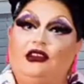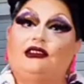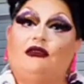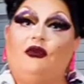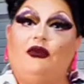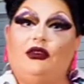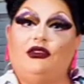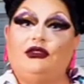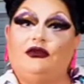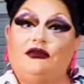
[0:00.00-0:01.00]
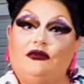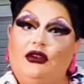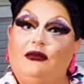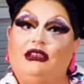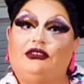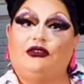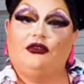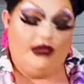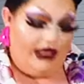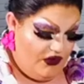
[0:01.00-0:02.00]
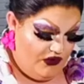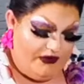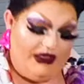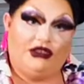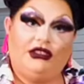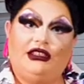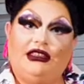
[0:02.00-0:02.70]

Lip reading: So what we want to do is we want to make sure that we get all the mixture